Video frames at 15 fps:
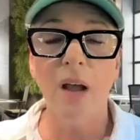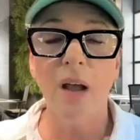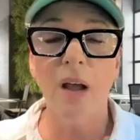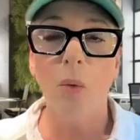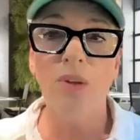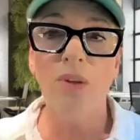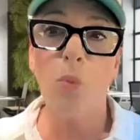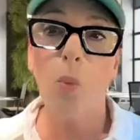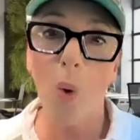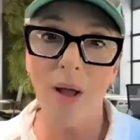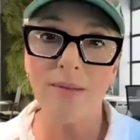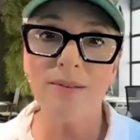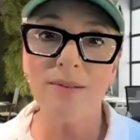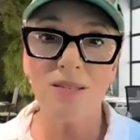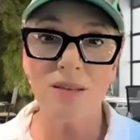What's
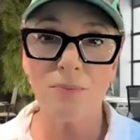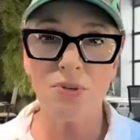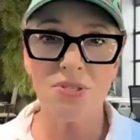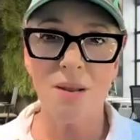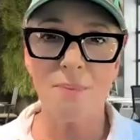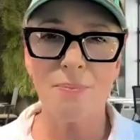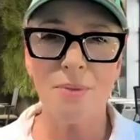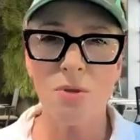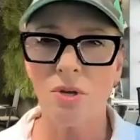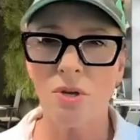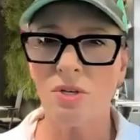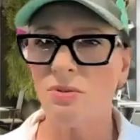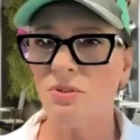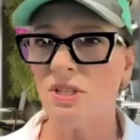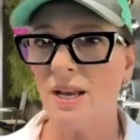one simple step that you
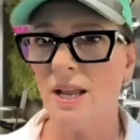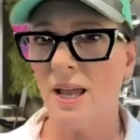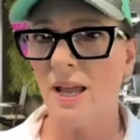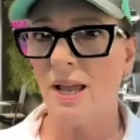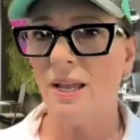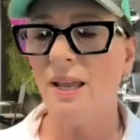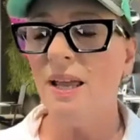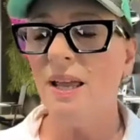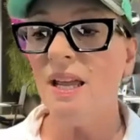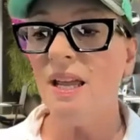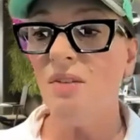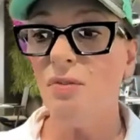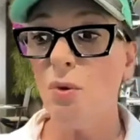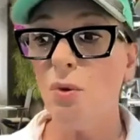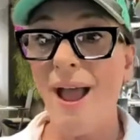could do today?
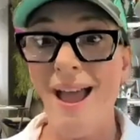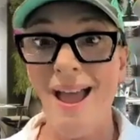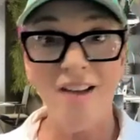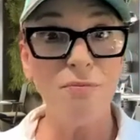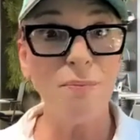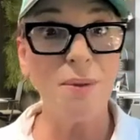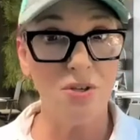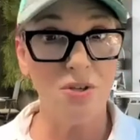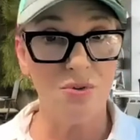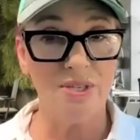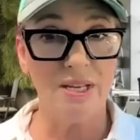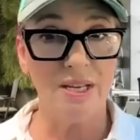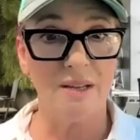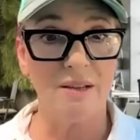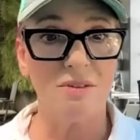If you have been
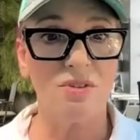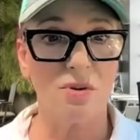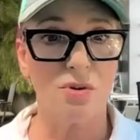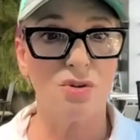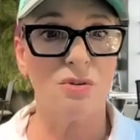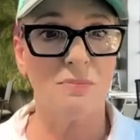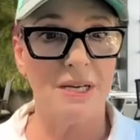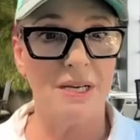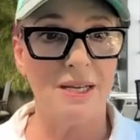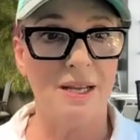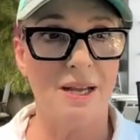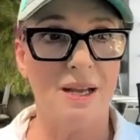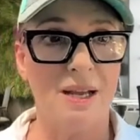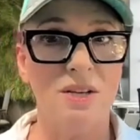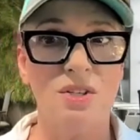using social
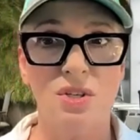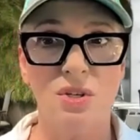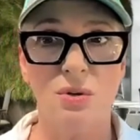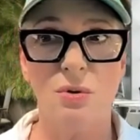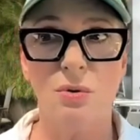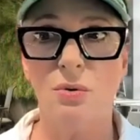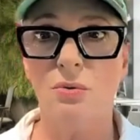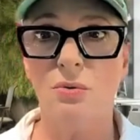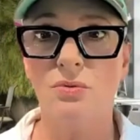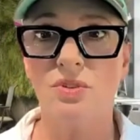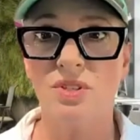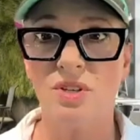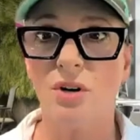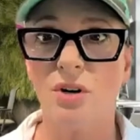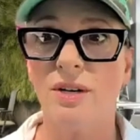media to
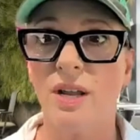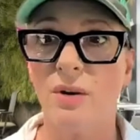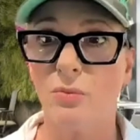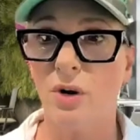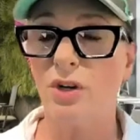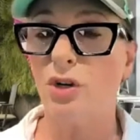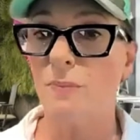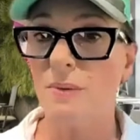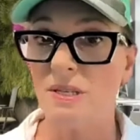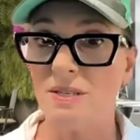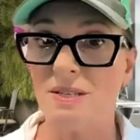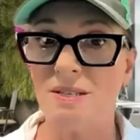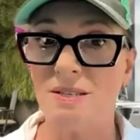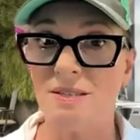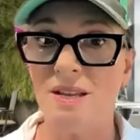start and run your
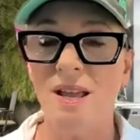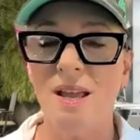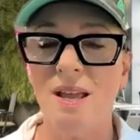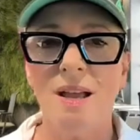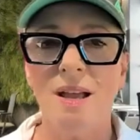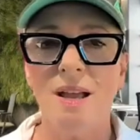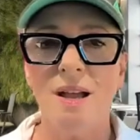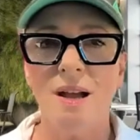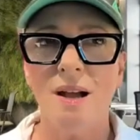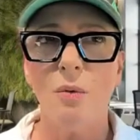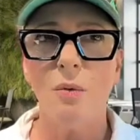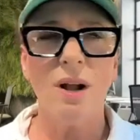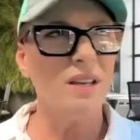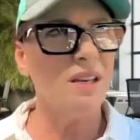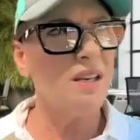business,
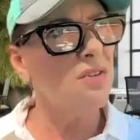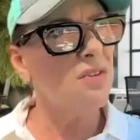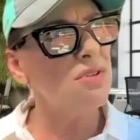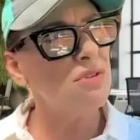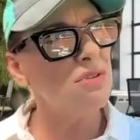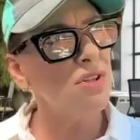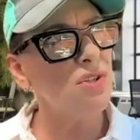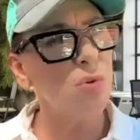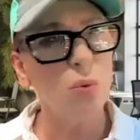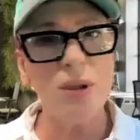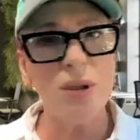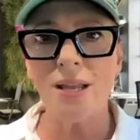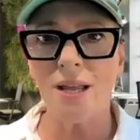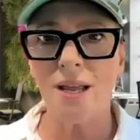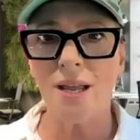what can you do to
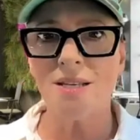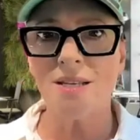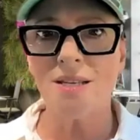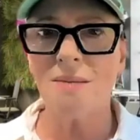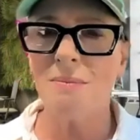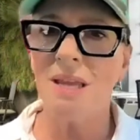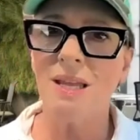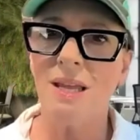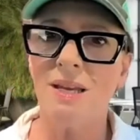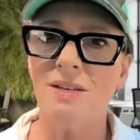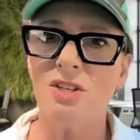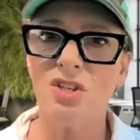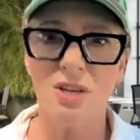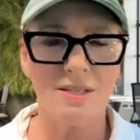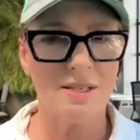tweak it to make
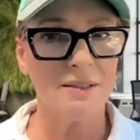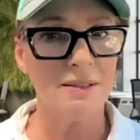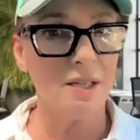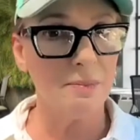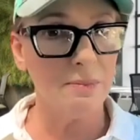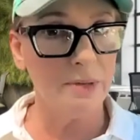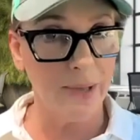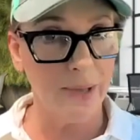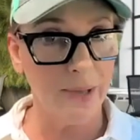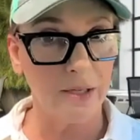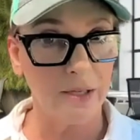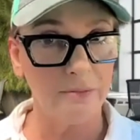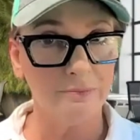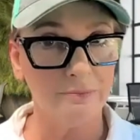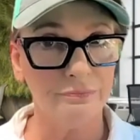it just a little bit
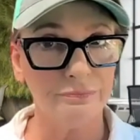better?